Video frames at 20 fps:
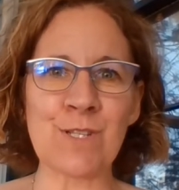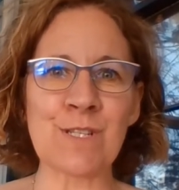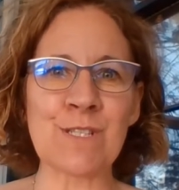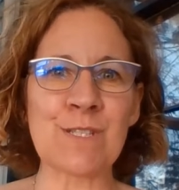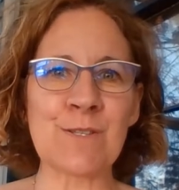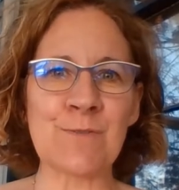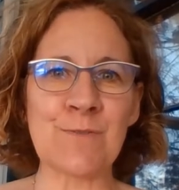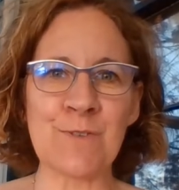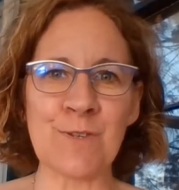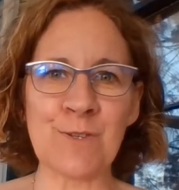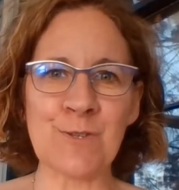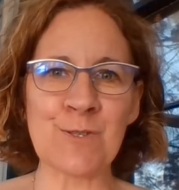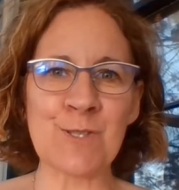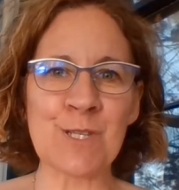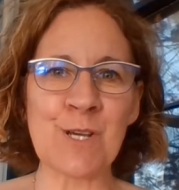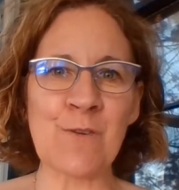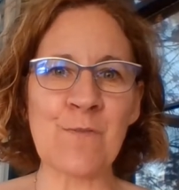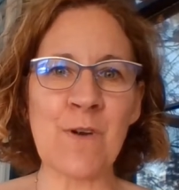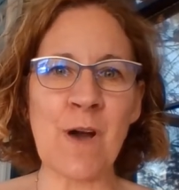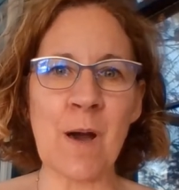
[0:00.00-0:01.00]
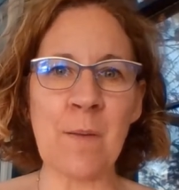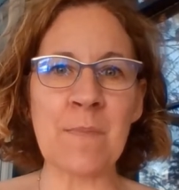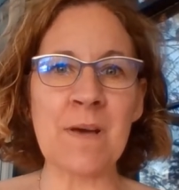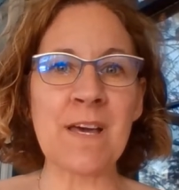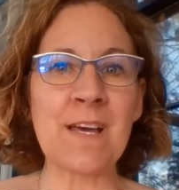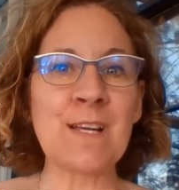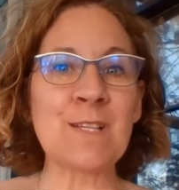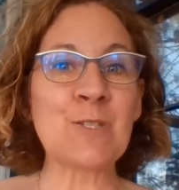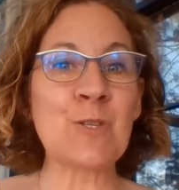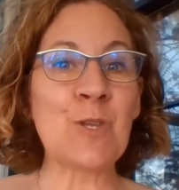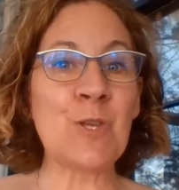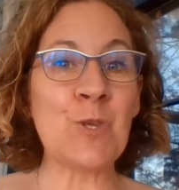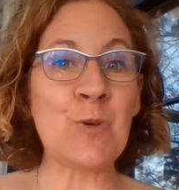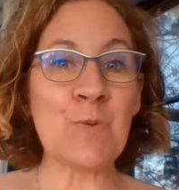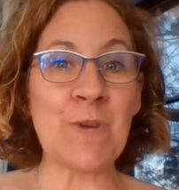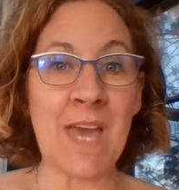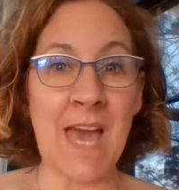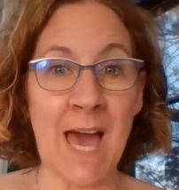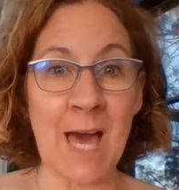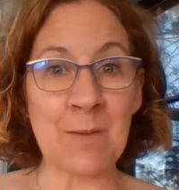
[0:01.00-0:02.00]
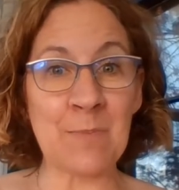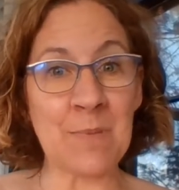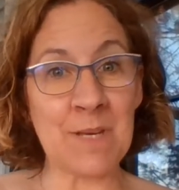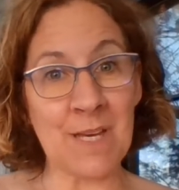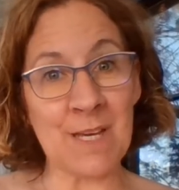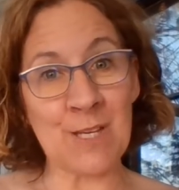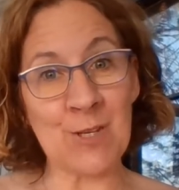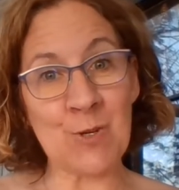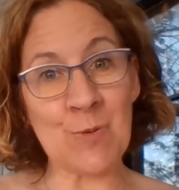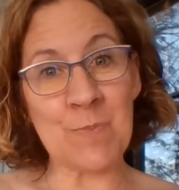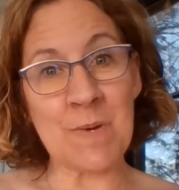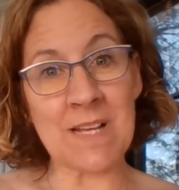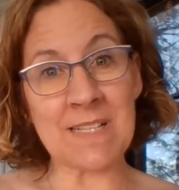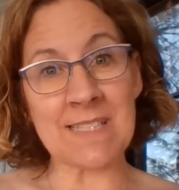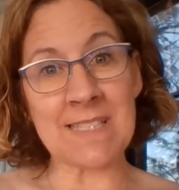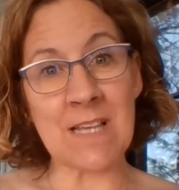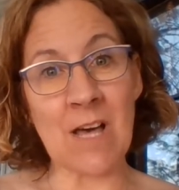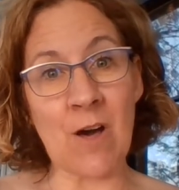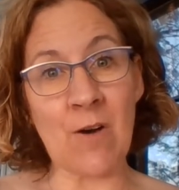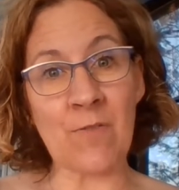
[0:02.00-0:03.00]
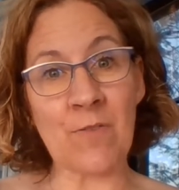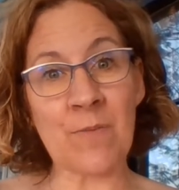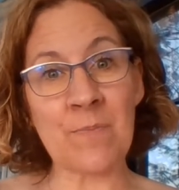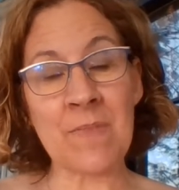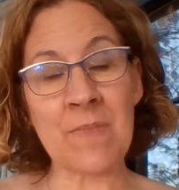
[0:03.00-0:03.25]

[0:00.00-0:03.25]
to fill yourself up so that you can be your best self.